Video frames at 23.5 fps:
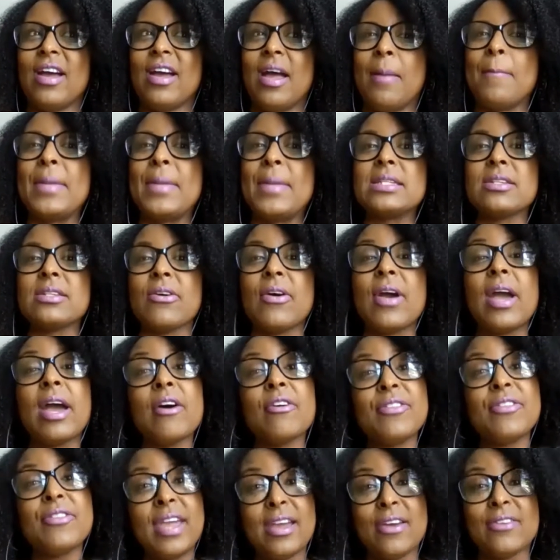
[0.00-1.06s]
mental
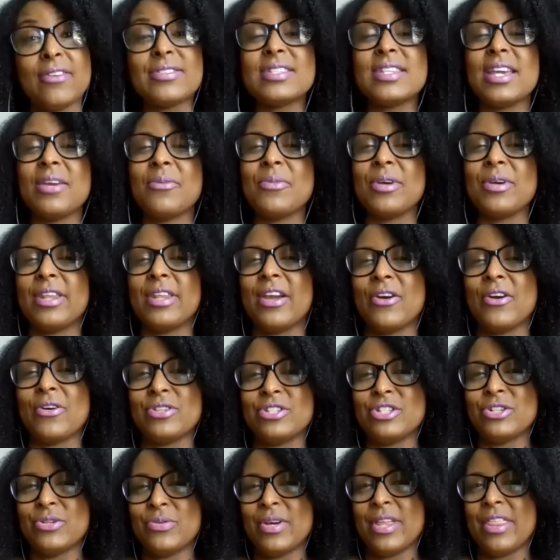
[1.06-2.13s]
health counseling where they go
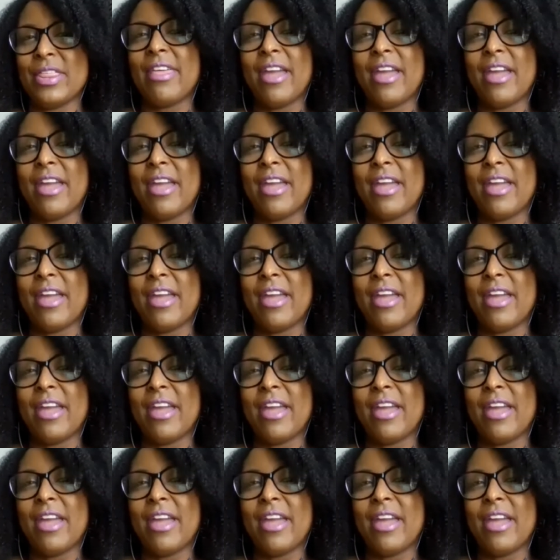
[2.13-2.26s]
to a